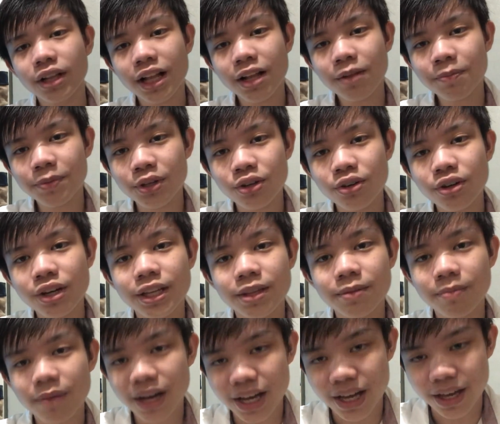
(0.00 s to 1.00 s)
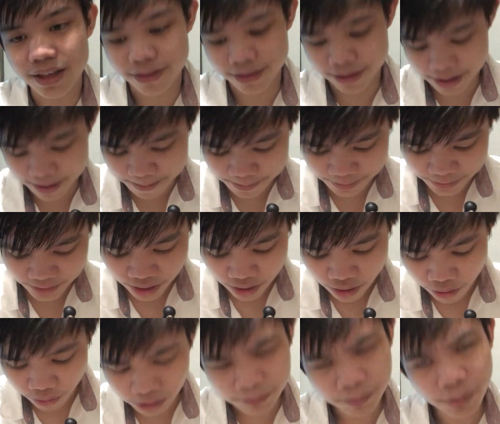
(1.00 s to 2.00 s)
help you in math.
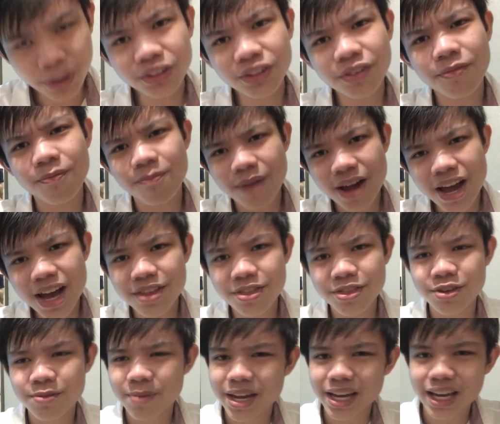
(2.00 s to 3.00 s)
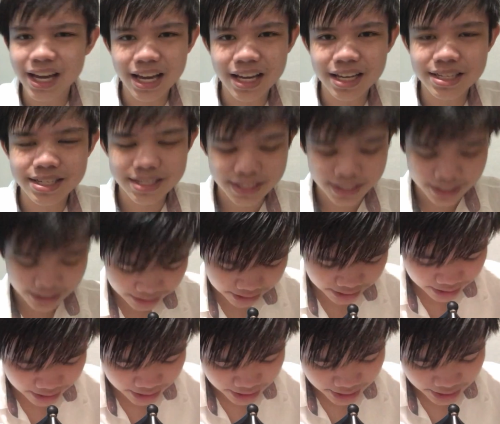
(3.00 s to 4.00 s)
What part of math, you may ask?
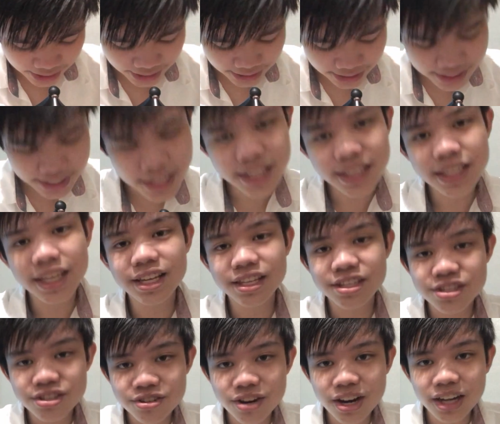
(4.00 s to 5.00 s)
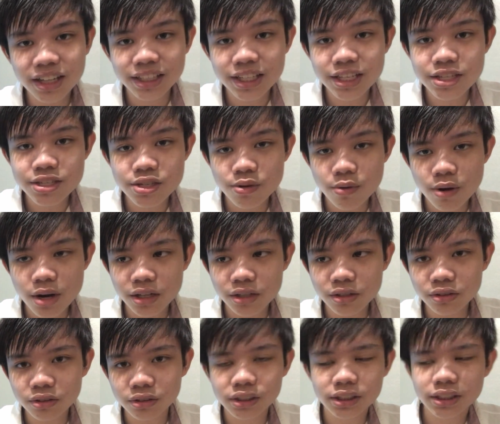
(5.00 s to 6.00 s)
It is in extracting square
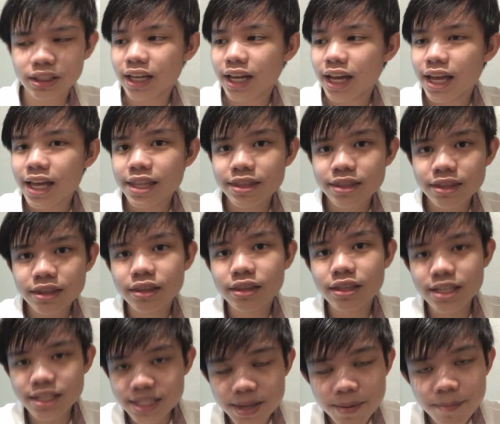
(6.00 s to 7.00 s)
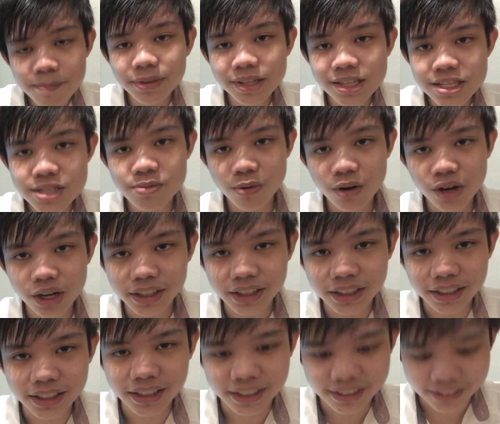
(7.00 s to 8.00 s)
root, the simplest
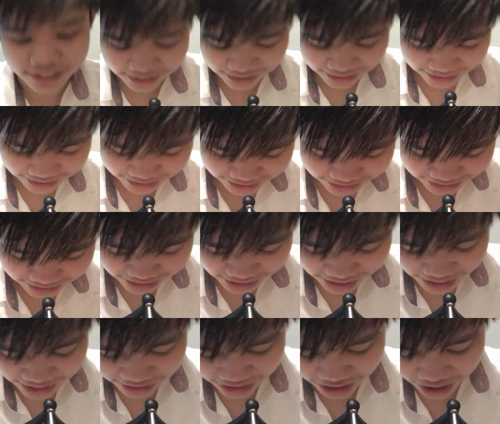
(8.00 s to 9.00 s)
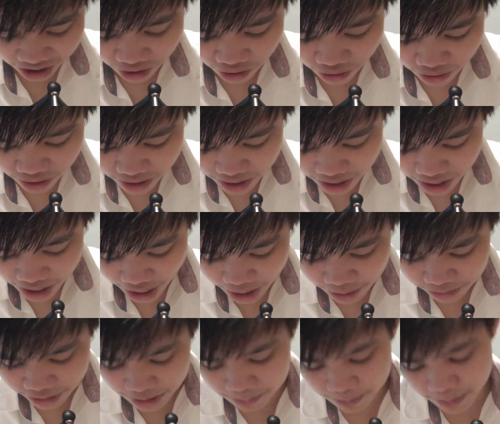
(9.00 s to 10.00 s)
one. Now, I will not